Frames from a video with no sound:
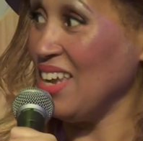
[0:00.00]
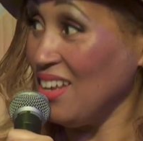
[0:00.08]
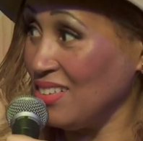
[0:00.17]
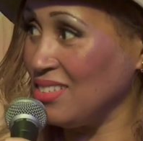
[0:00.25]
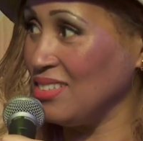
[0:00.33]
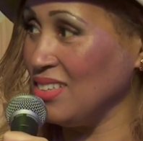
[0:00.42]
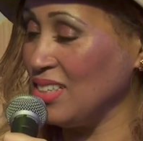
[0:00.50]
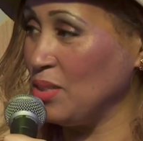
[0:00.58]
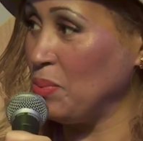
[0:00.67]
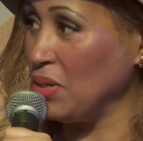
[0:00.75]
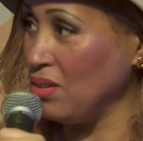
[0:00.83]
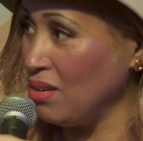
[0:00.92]
Yes,
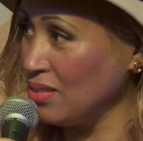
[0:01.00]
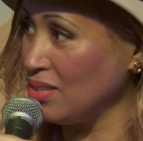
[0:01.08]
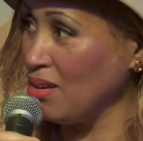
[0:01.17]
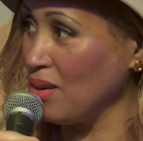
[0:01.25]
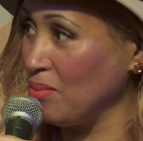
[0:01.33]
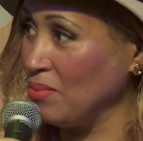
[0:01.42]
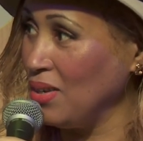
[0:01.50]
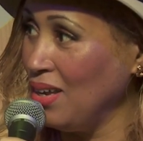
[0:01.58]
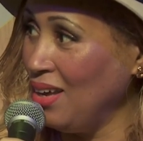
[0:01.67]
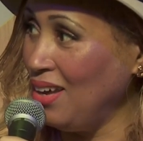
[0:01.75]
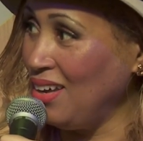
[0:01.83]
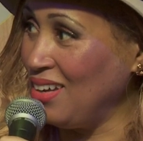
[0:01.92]
it's been a long time
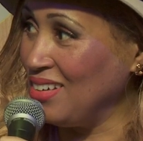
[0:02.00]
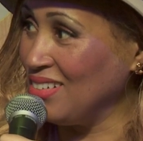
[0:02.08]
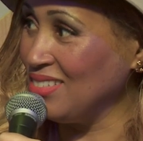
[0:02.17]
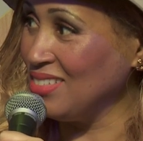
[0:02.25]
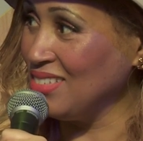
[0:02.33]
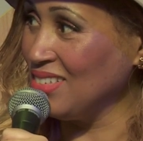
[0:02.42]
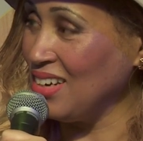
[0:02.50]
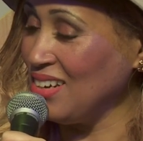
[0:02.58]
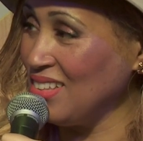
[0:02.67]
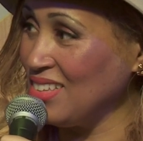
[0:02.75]
getting